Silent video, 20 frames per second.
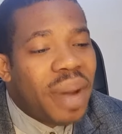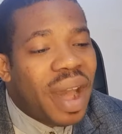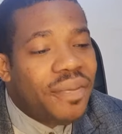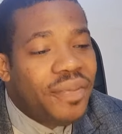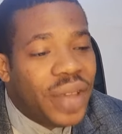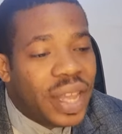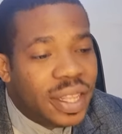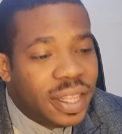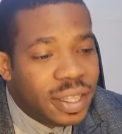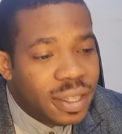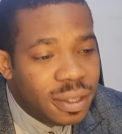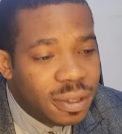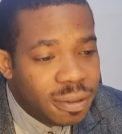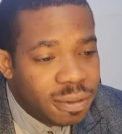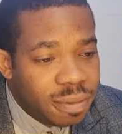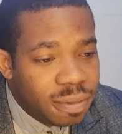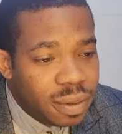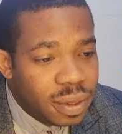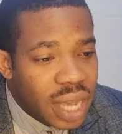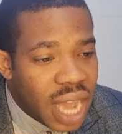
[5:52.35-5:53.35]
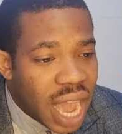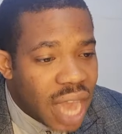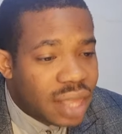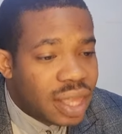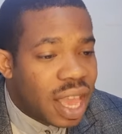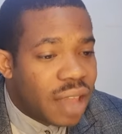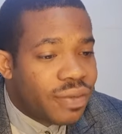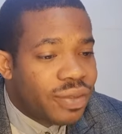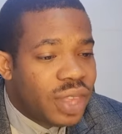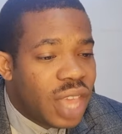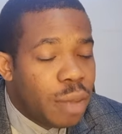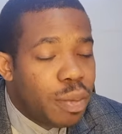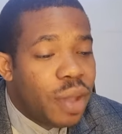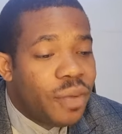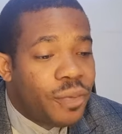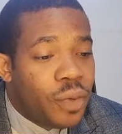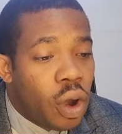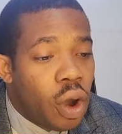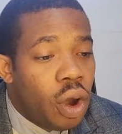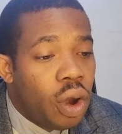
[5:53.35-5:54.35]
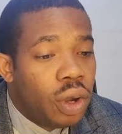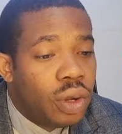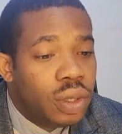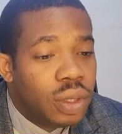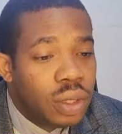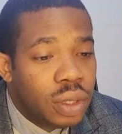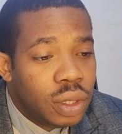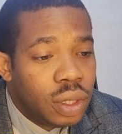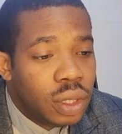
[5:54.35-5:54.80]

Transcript: perfect, as I've said before,